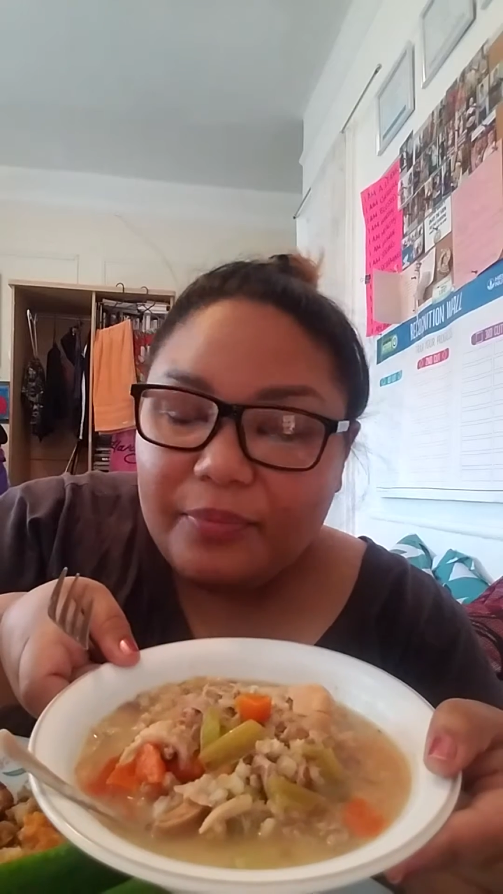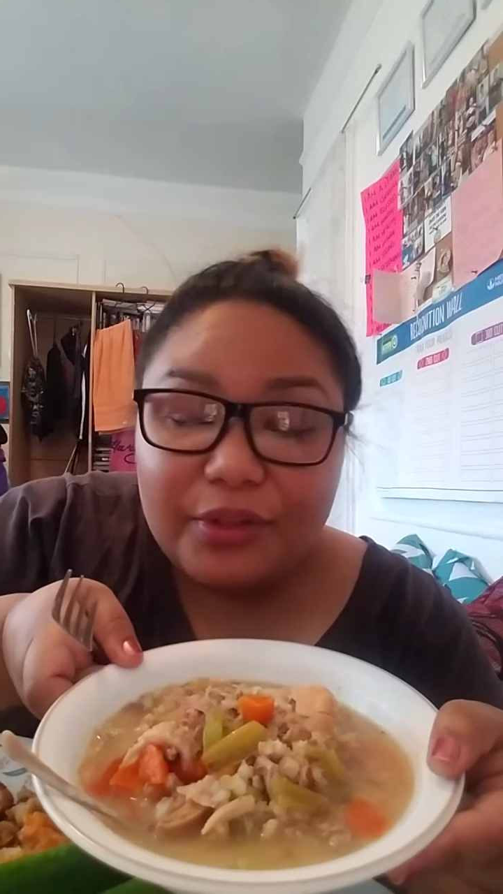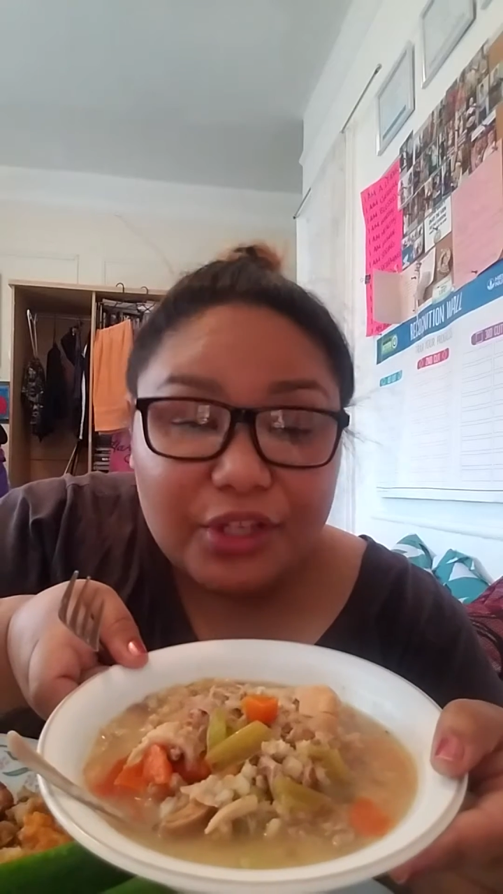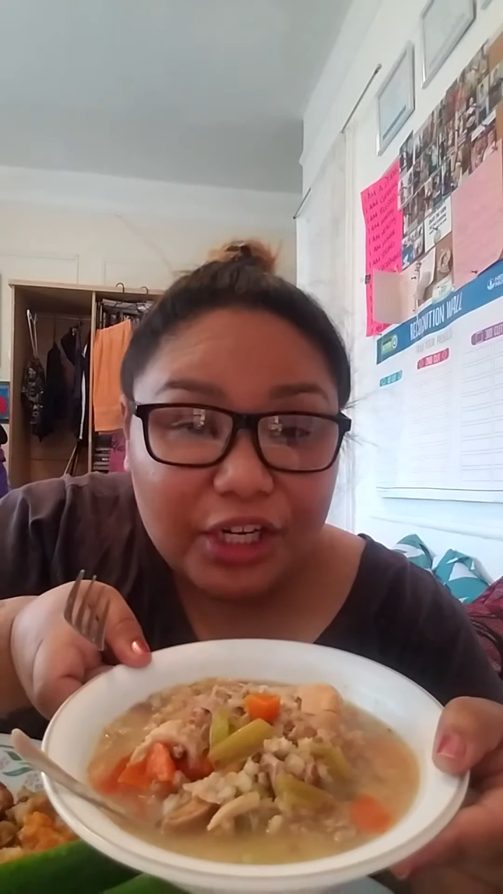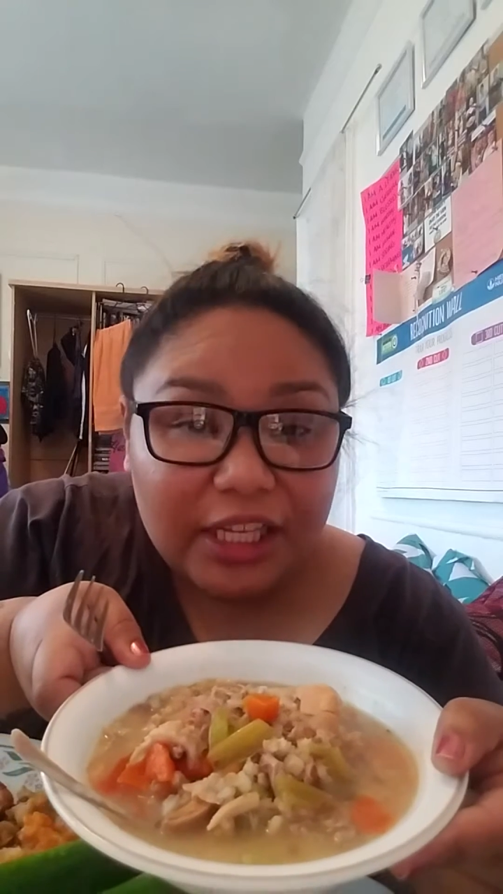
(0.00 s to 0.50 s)

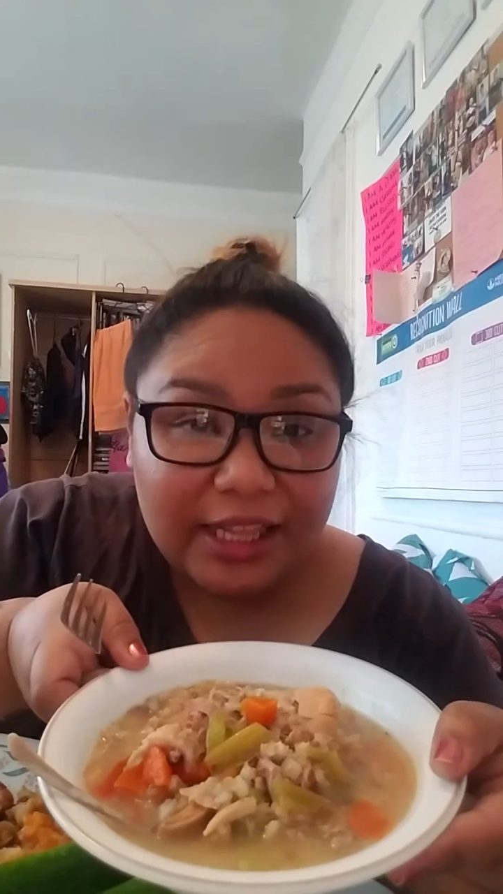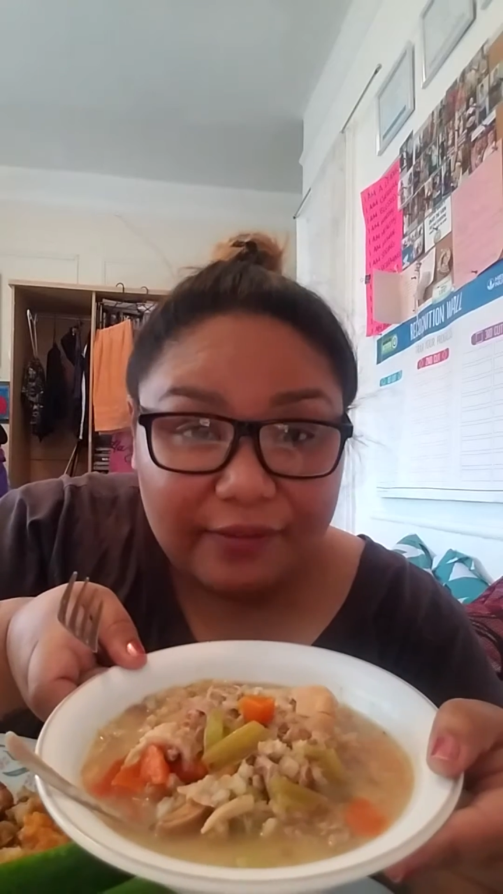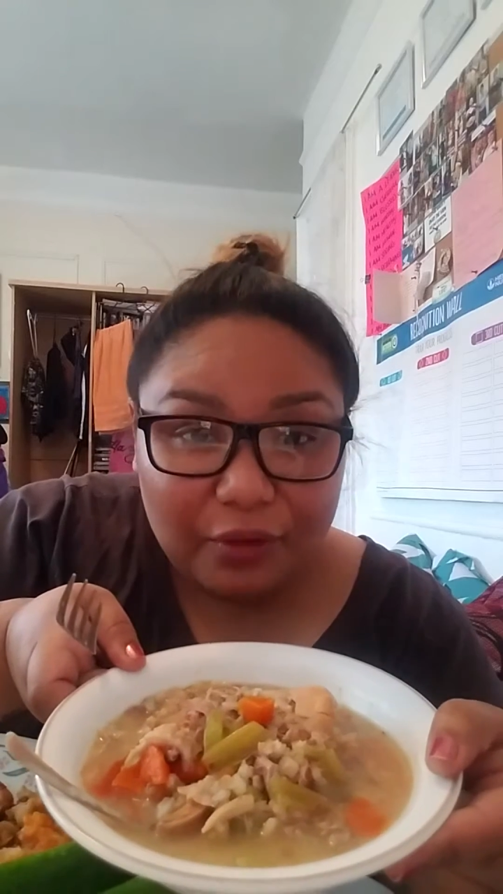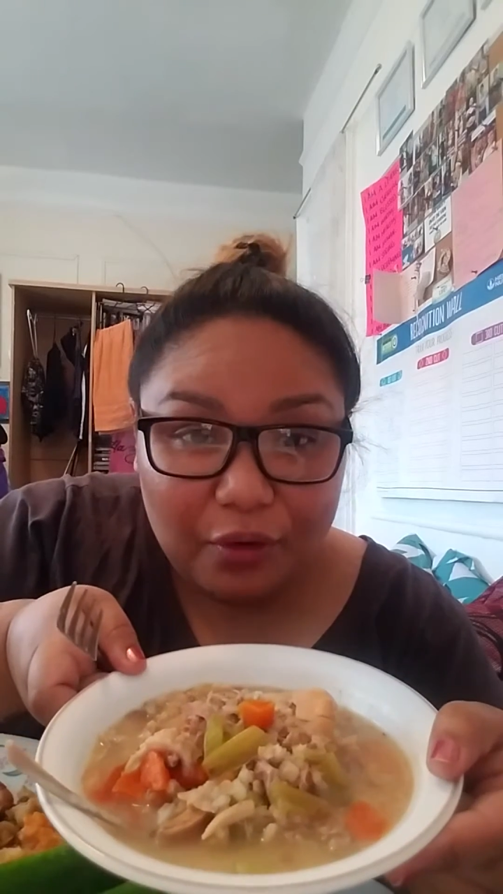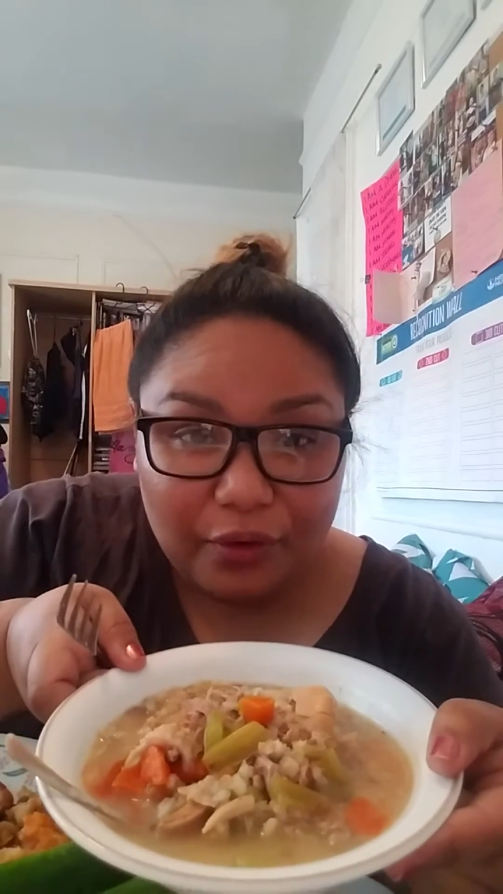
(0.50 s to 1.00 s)
turkey
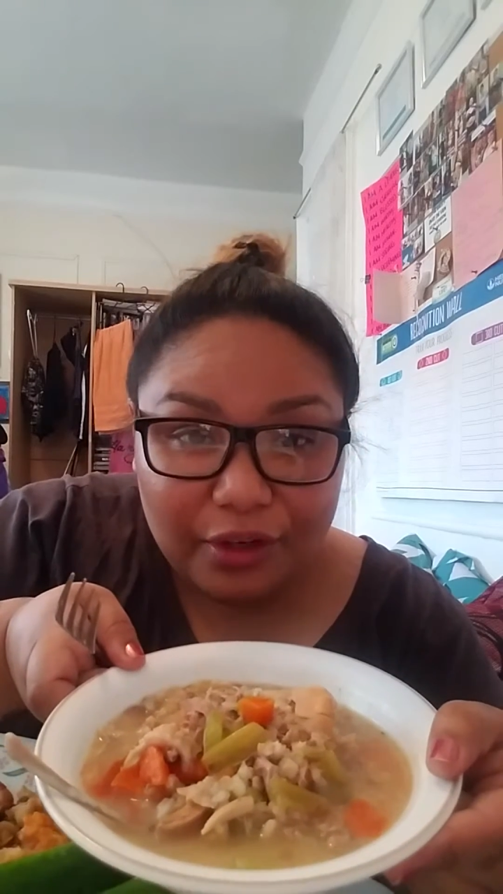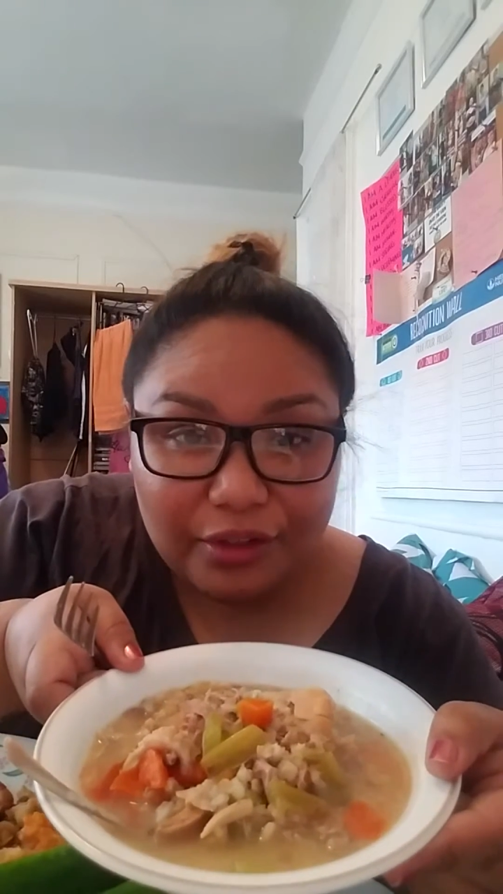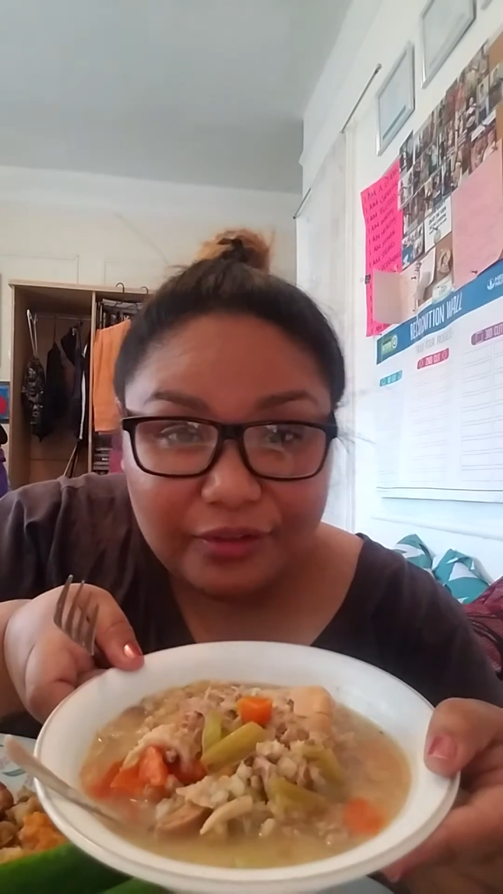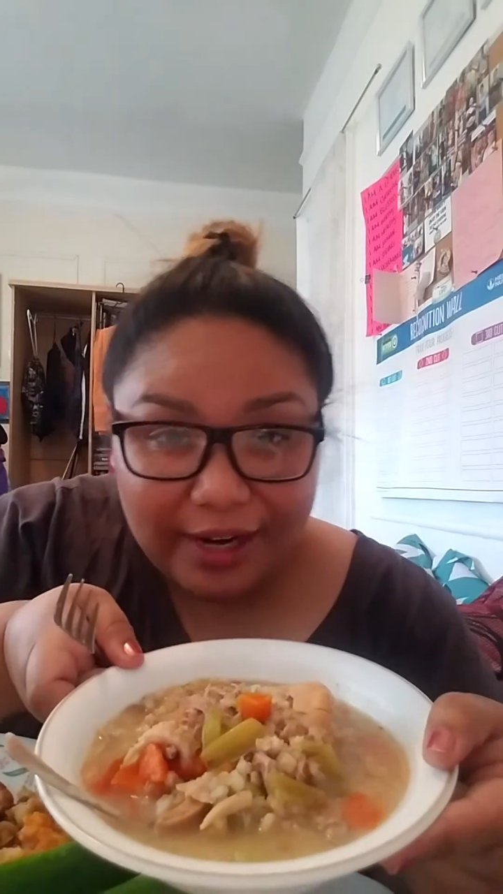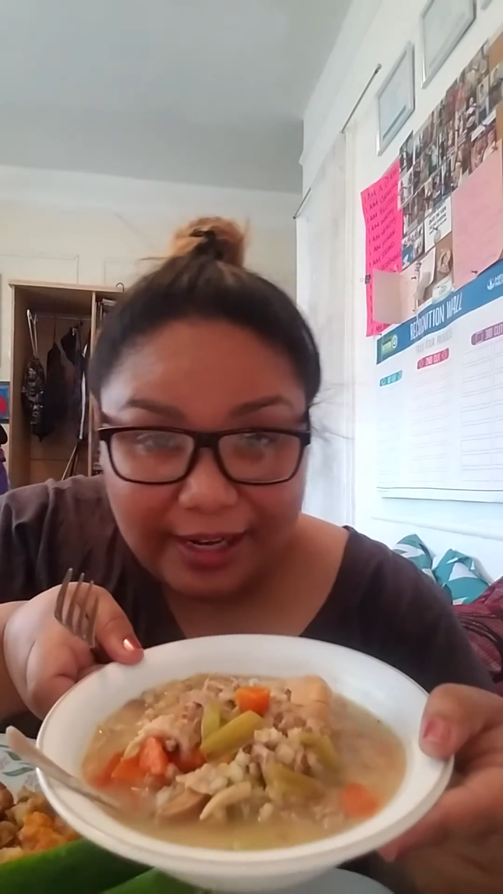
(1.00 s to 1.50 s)

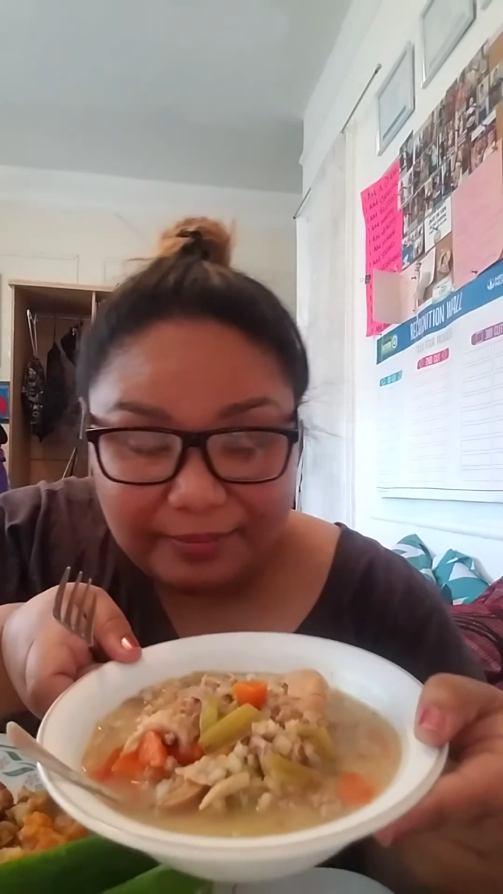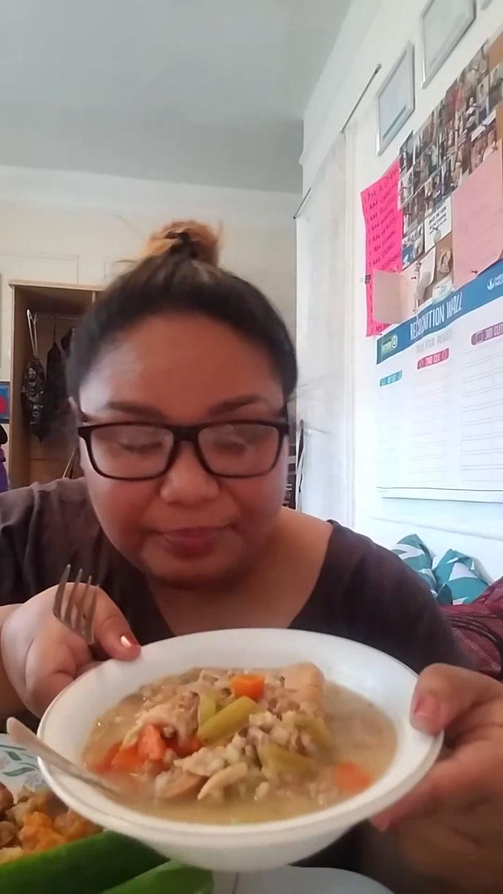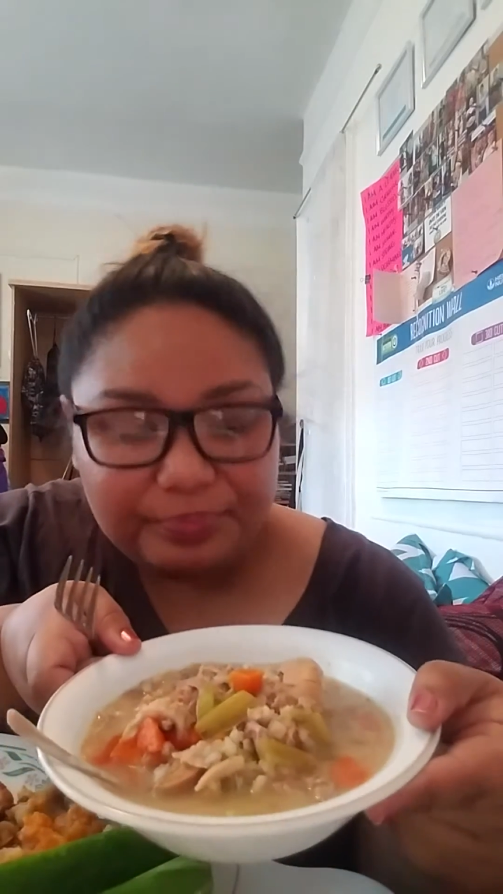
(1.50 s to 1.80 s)
leftovers, right?